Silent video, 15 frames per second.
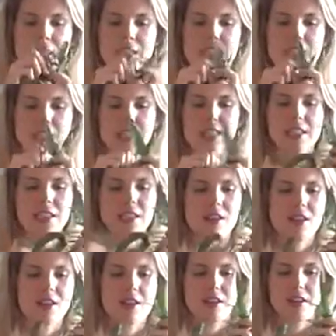going to clean it
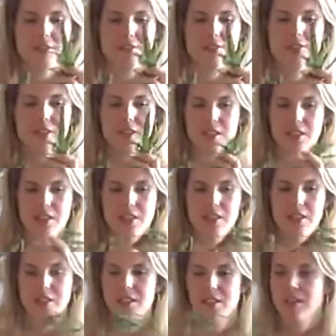off
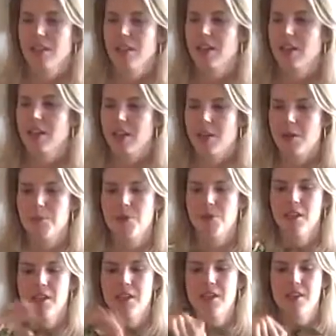and put
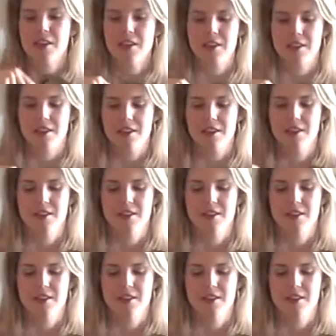it in there